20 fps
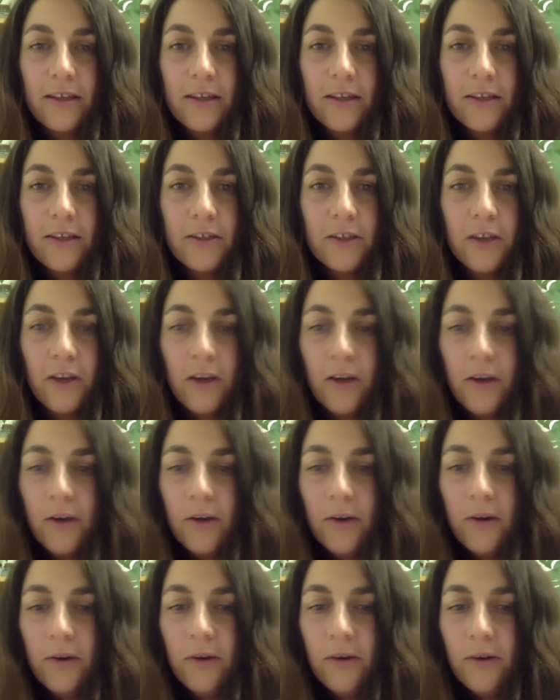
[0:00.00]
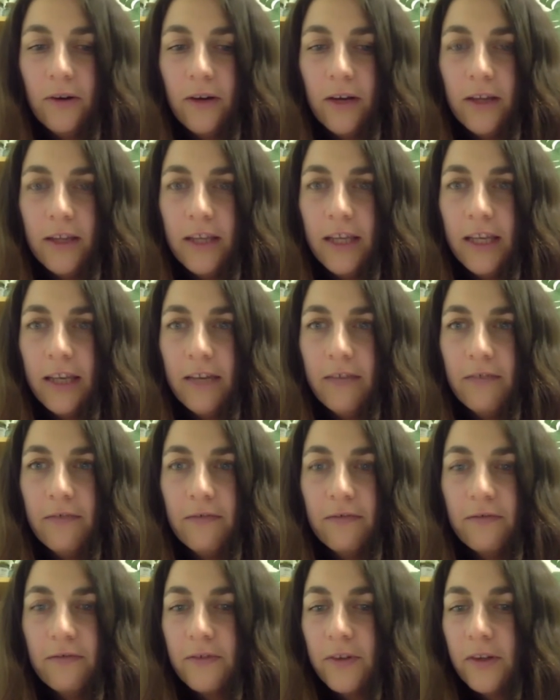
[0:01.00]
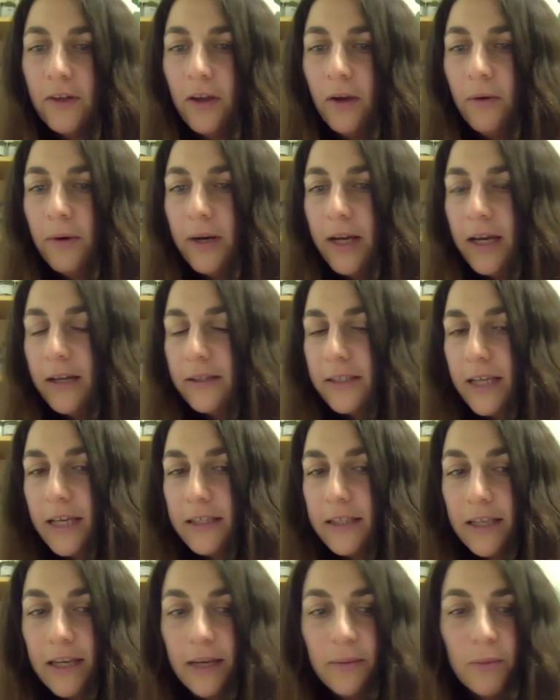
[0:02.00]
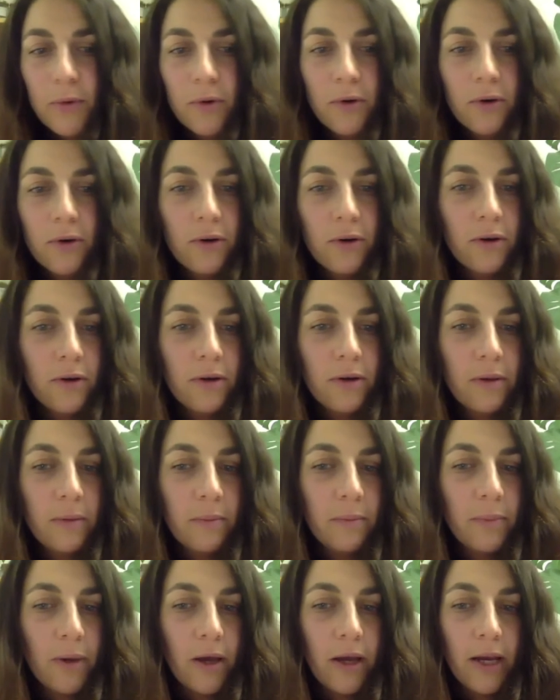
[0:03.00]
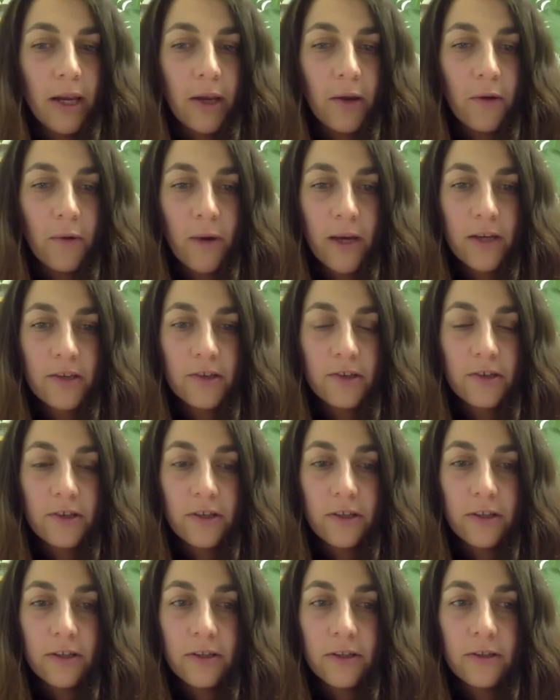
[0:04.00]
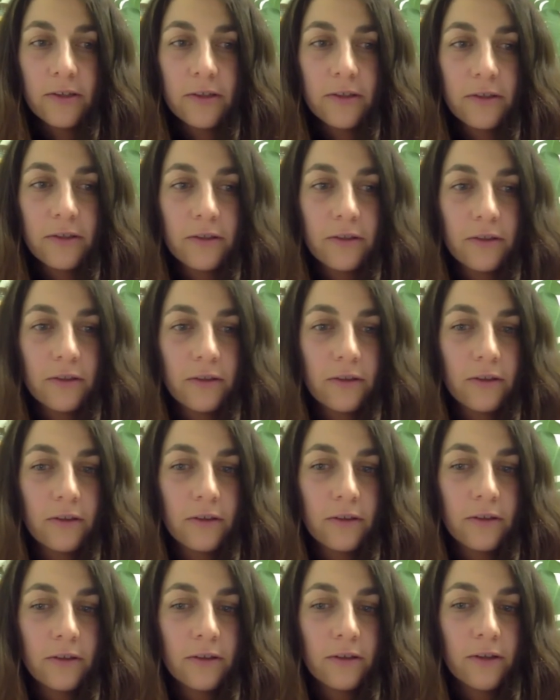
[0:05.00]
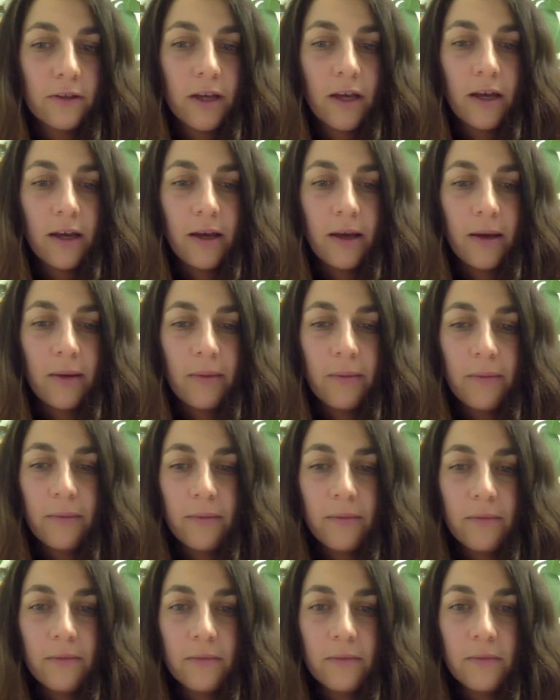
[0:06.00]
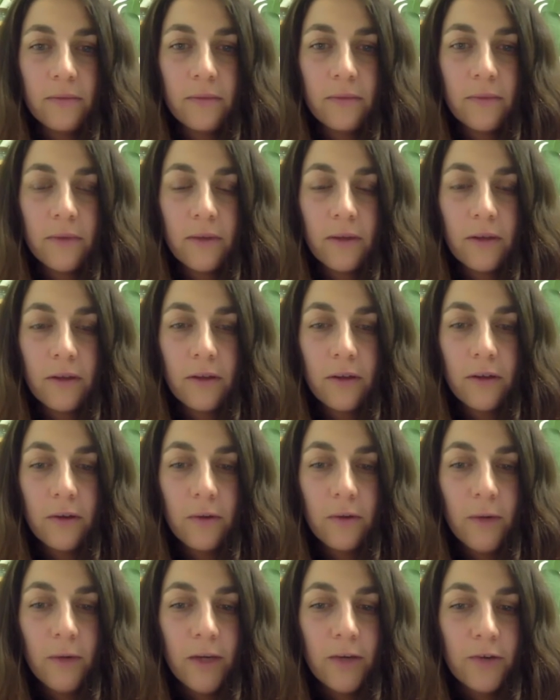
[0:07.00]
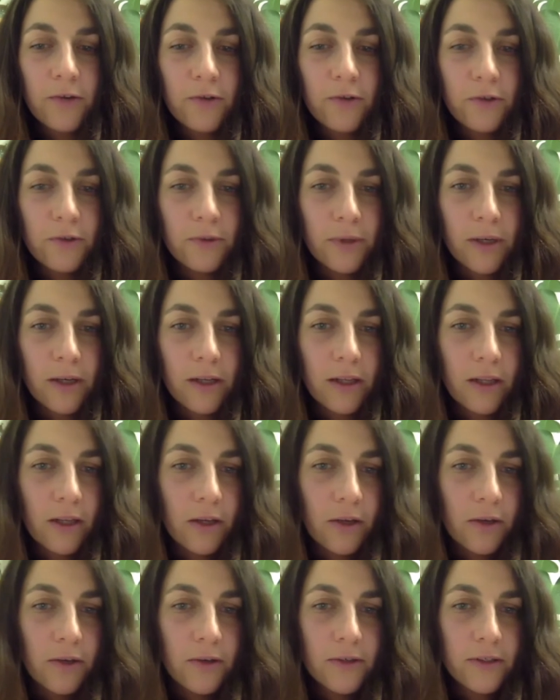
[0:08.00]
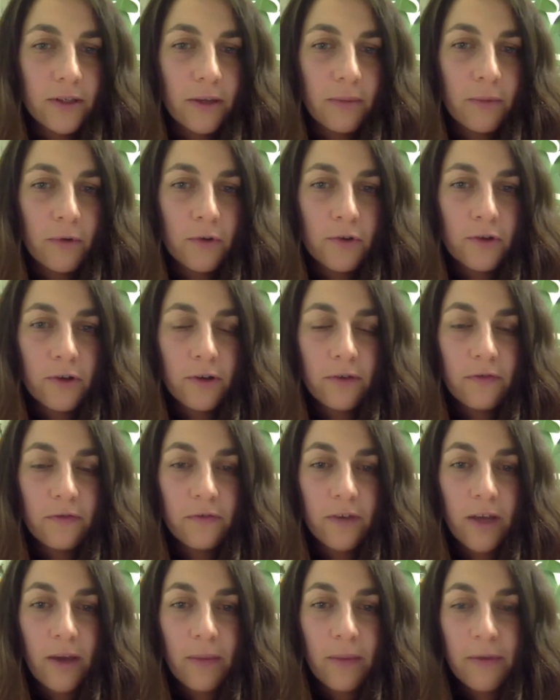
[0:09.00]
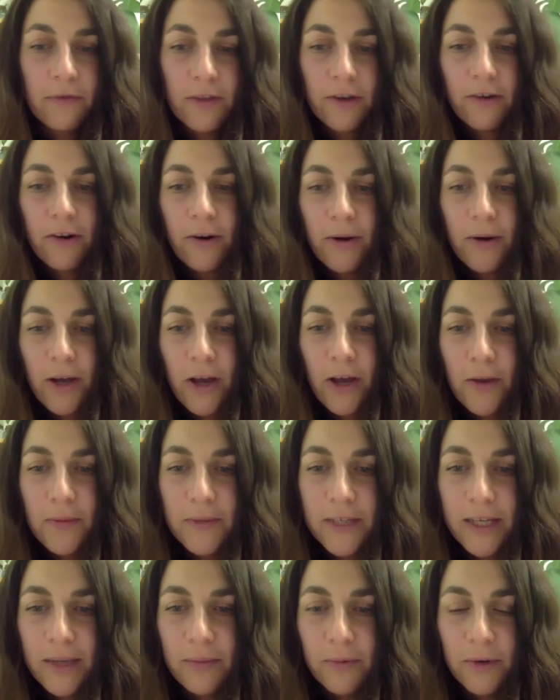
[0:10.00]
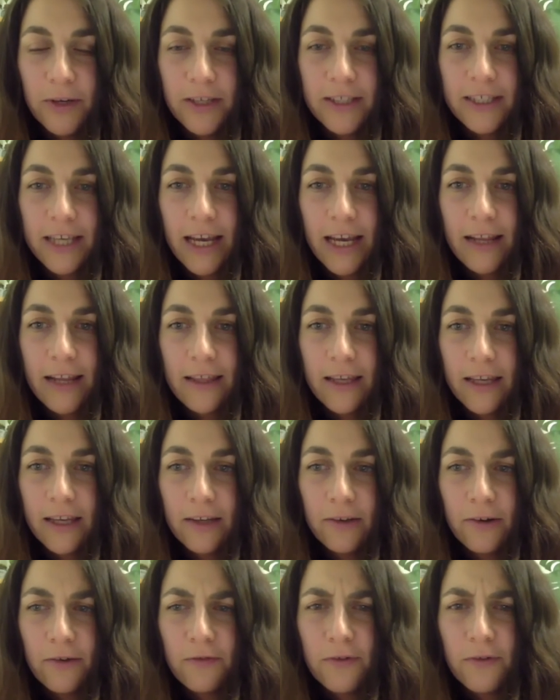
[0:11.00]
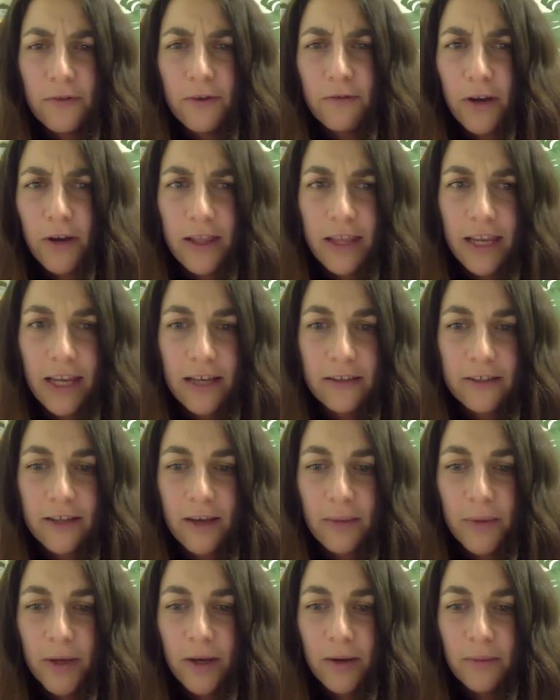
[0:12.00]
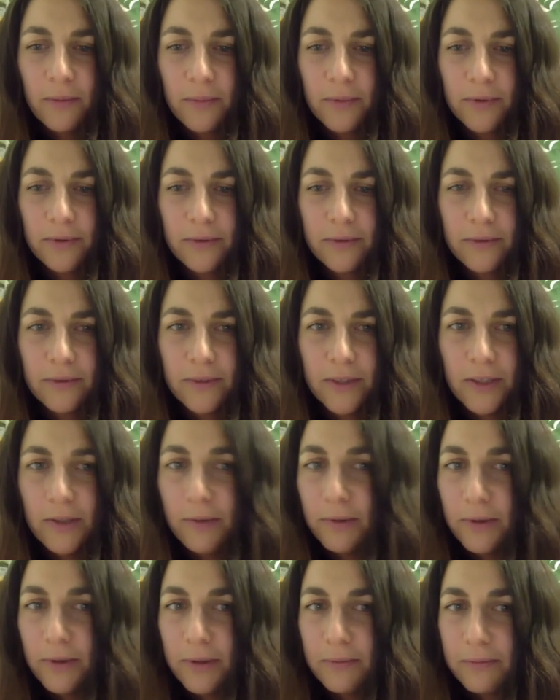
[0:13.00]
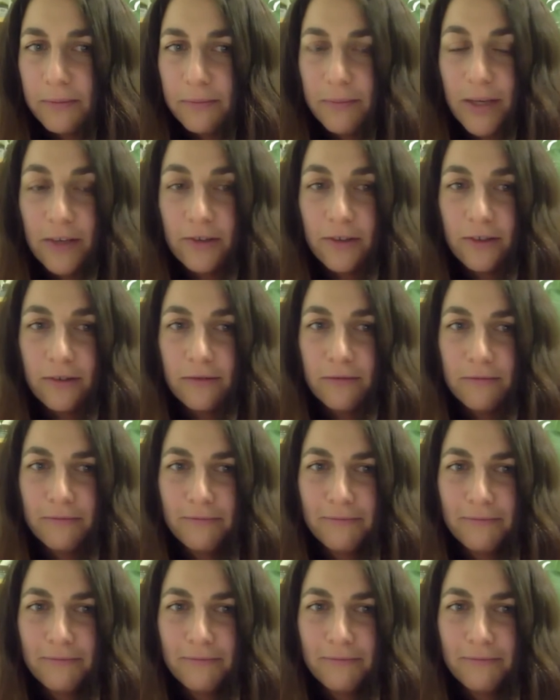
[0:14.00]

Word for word: So I think if no one else has any more burning questions, um, we can draw to a close. I'm not sure if um, if the Grow at Home team want to say anything, or if you've got anything else coming up you want to mention.